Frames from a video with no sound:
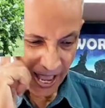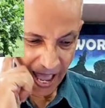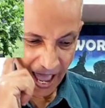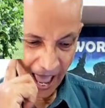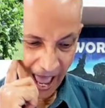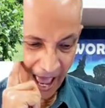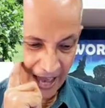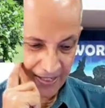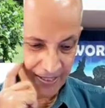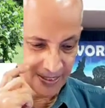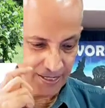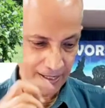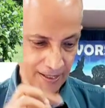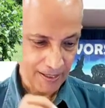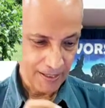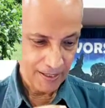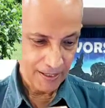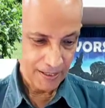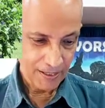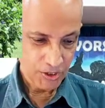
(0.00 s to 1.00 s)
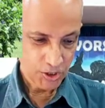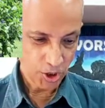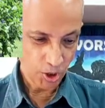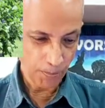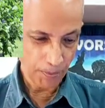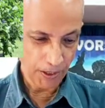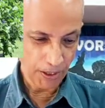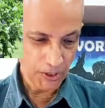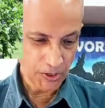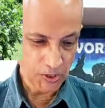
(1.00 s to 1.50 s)
And so
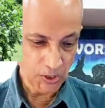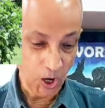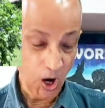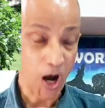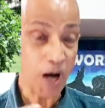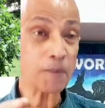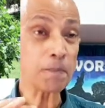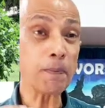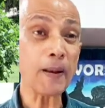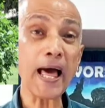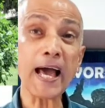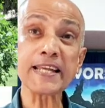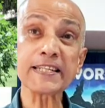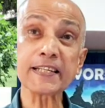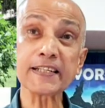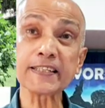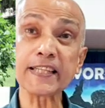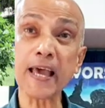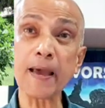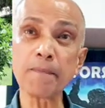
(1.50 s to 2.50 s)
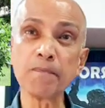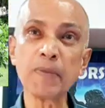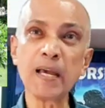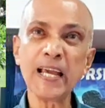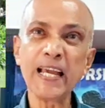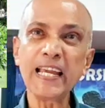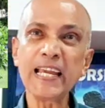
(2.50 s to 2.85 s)
because God blinded them,